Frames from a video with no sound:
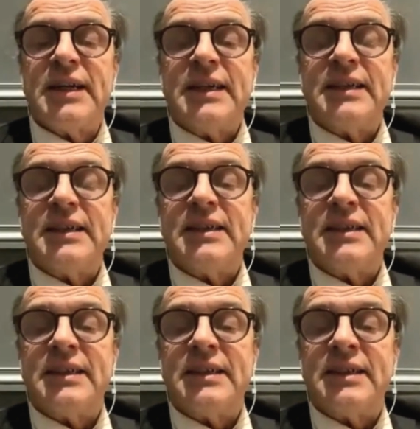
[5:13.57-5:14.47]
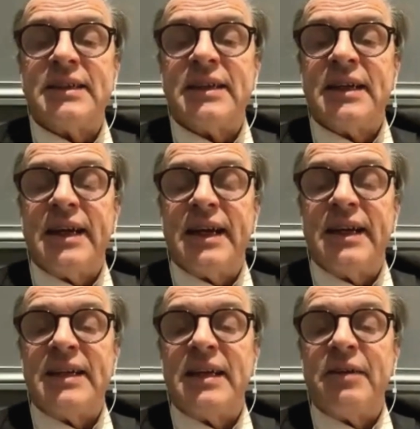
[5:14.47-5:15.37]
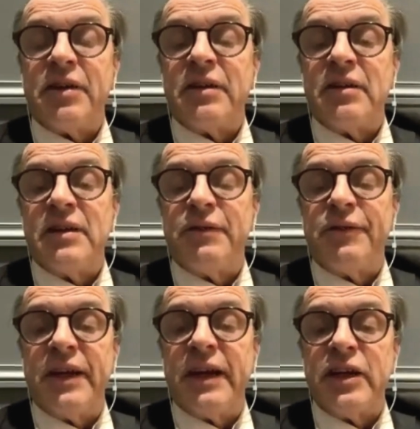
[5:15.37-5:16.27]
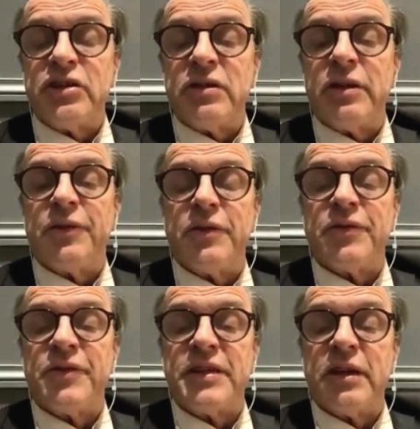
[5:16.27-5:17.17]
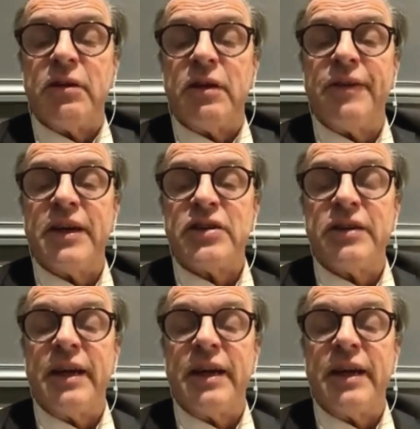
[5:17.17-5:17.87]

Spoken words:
And I've created this federation of circular fashion,